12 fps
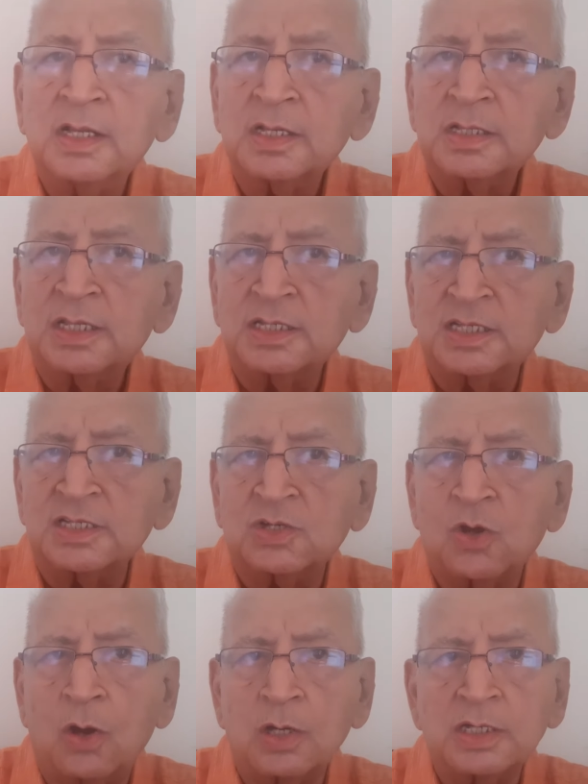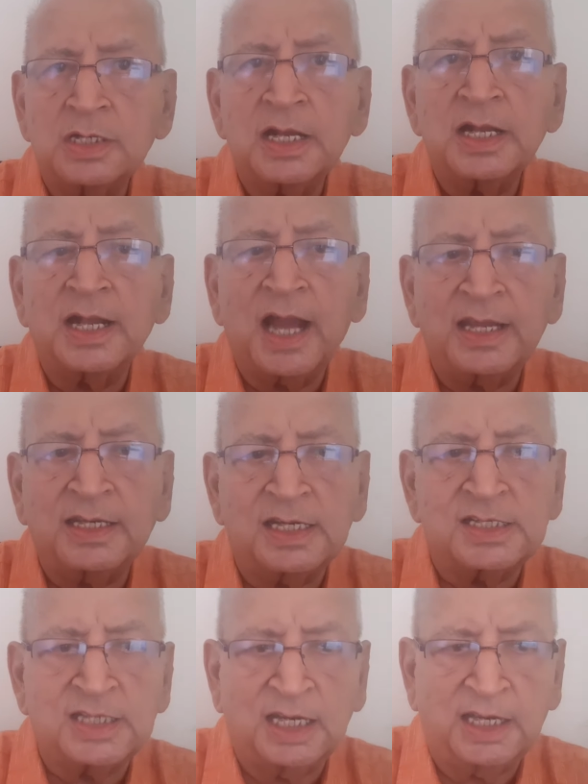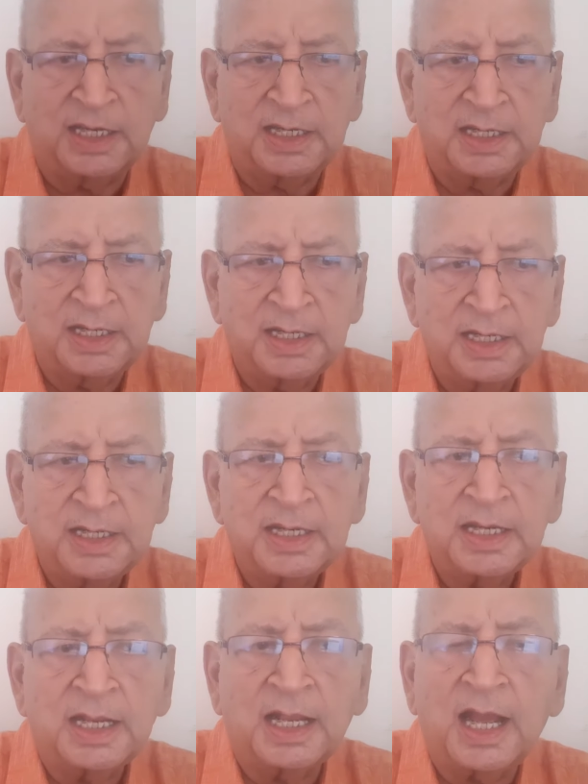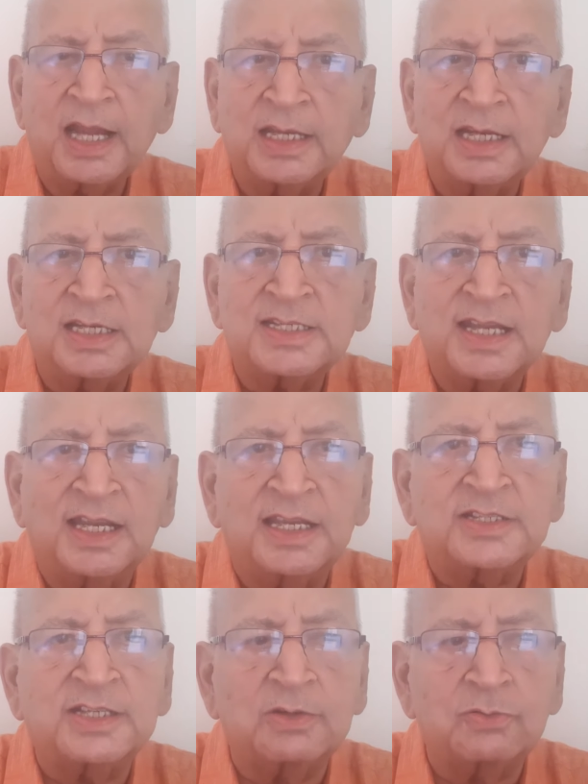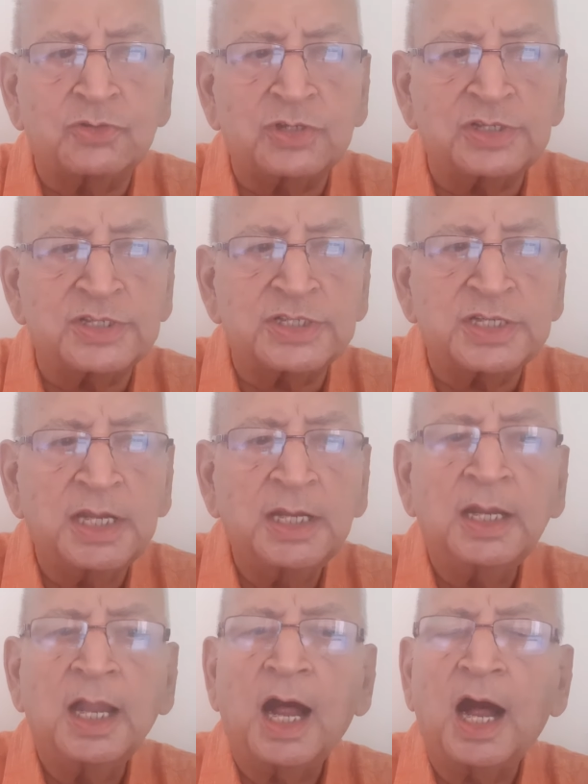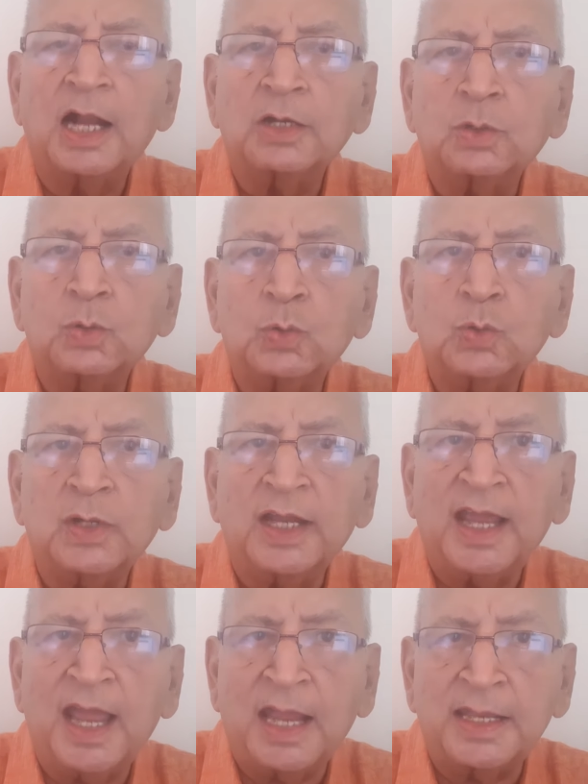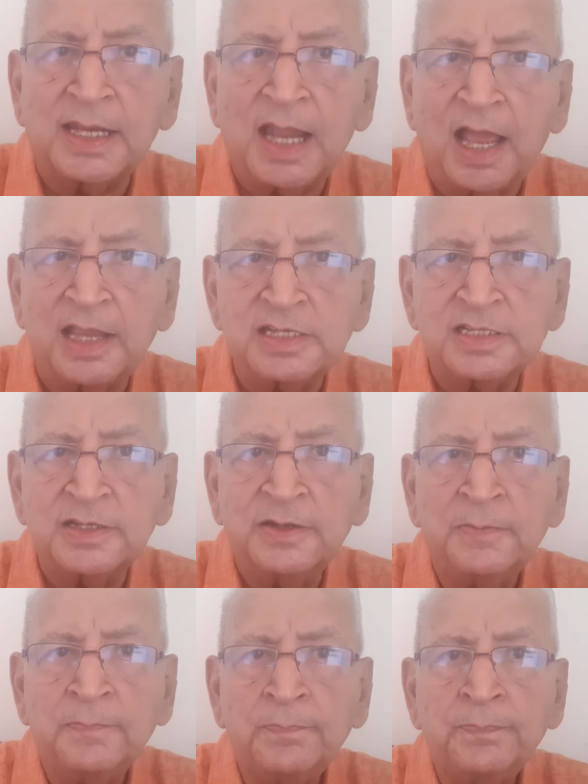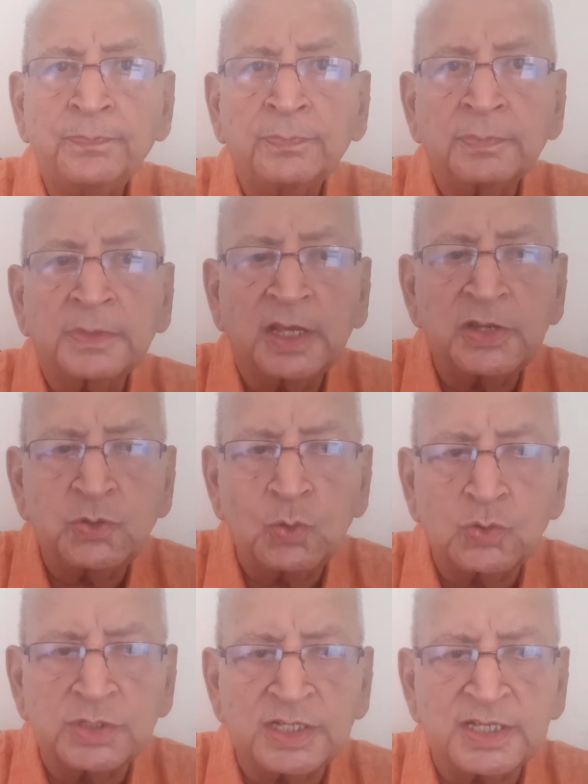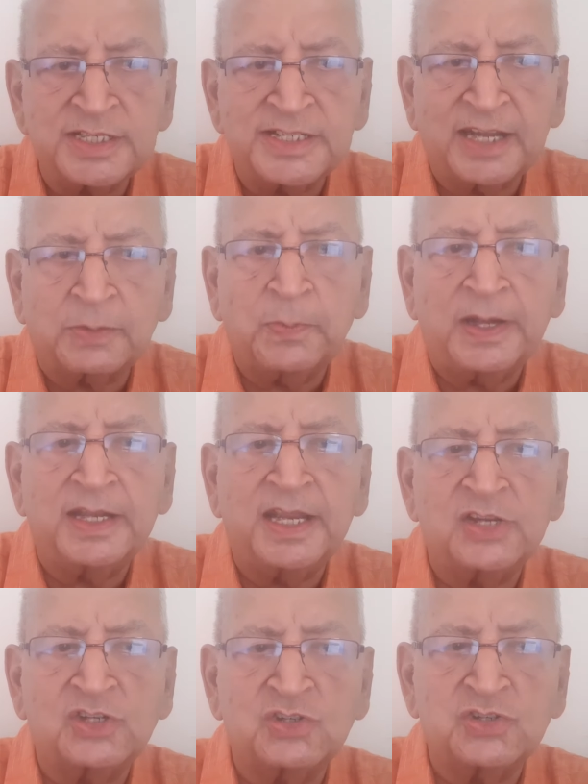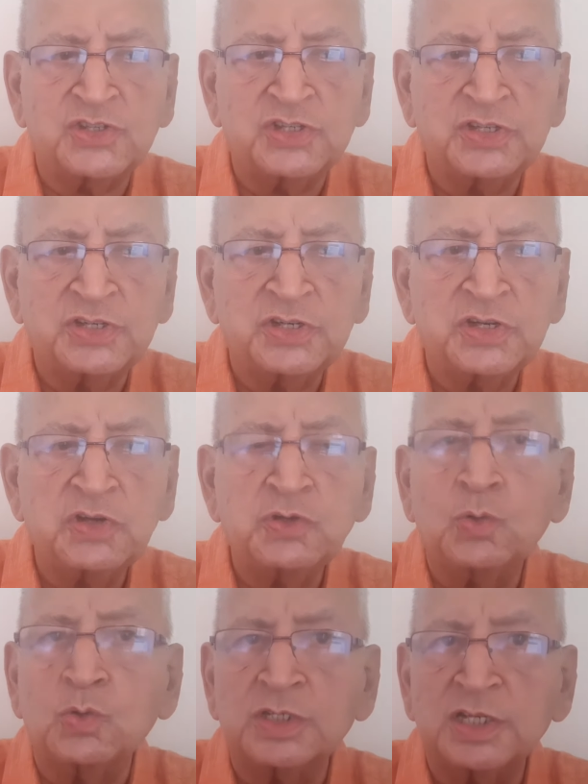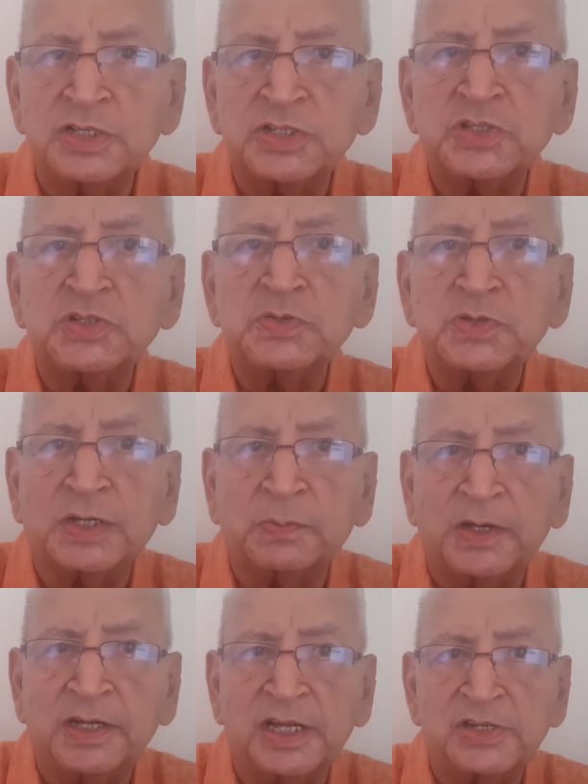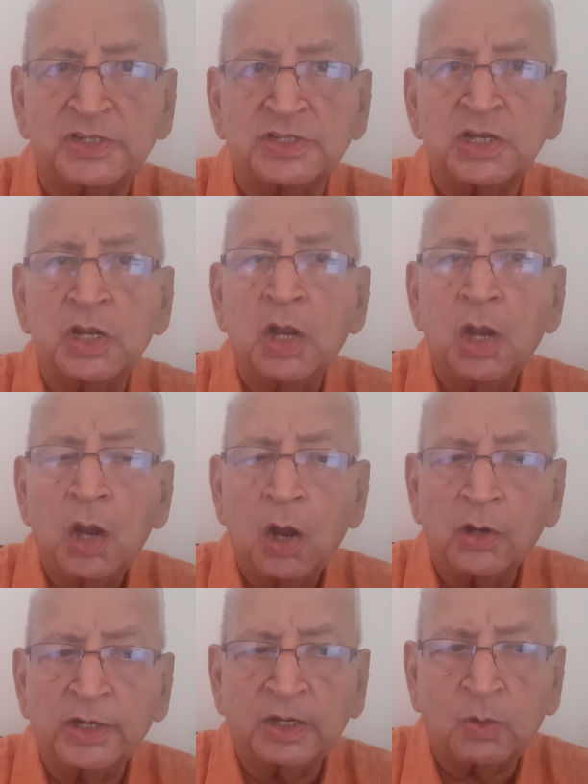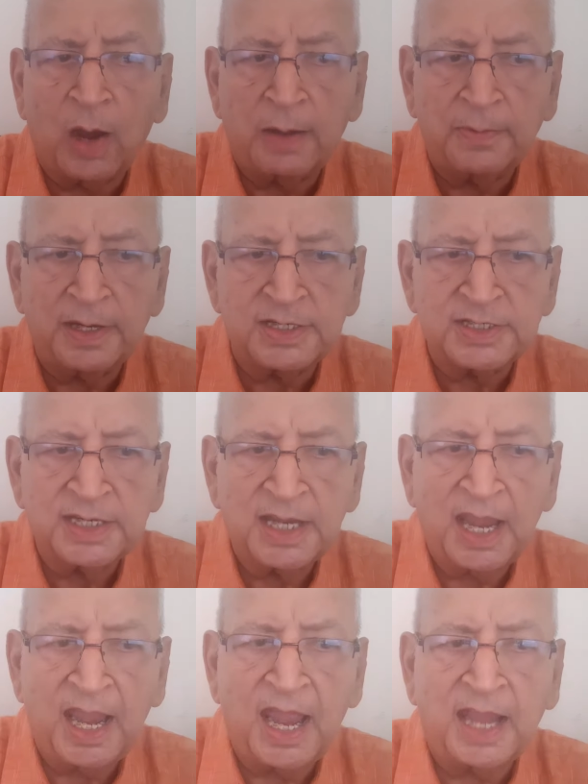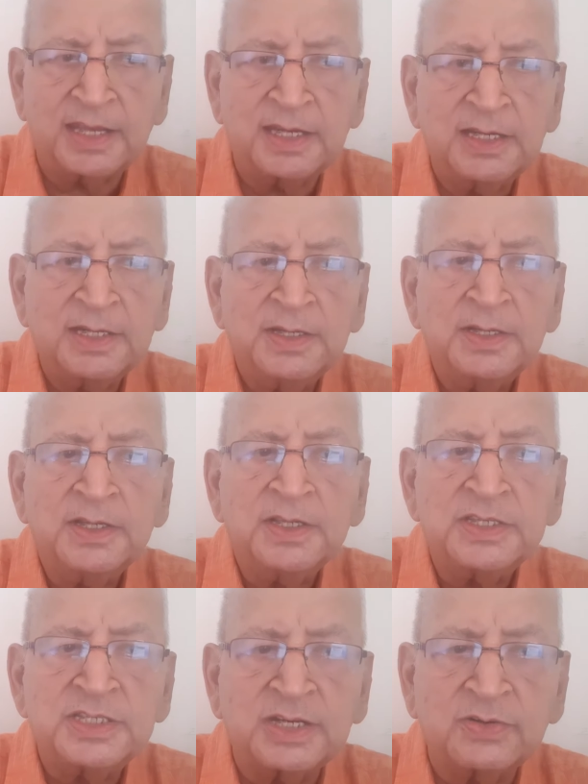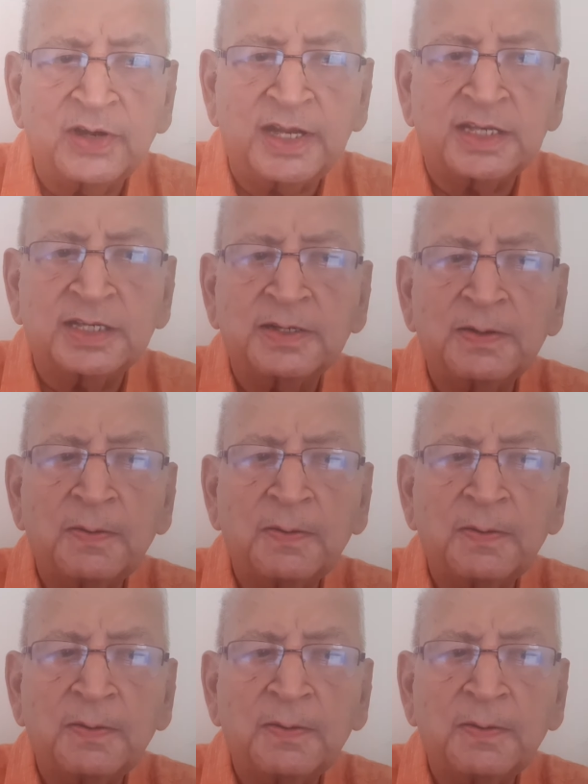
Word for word: This is called guided selling. Guided selling solutions are to analyze the user's recommendations, user's recommendations or requirements and generate